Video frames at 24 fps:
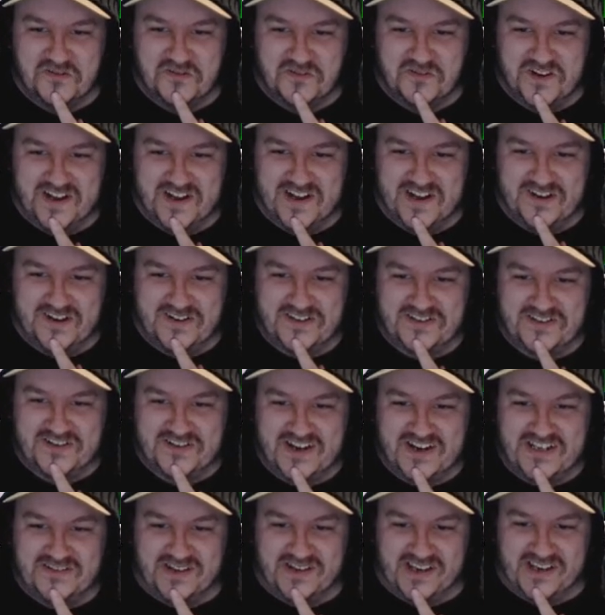Wow, it's
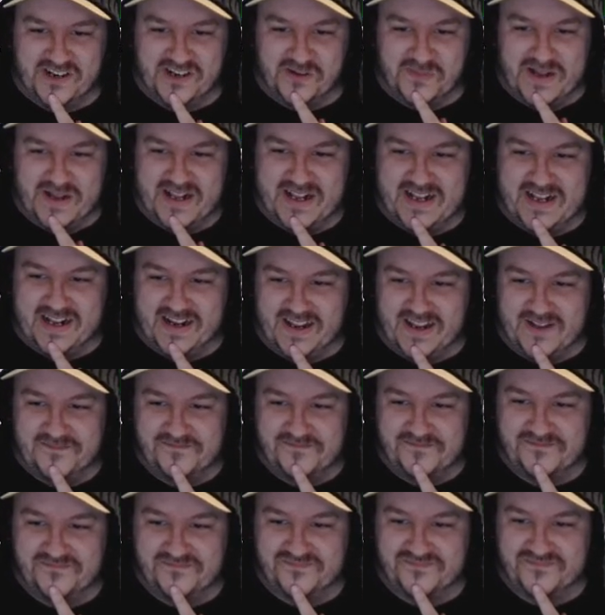crazy when you look back at it.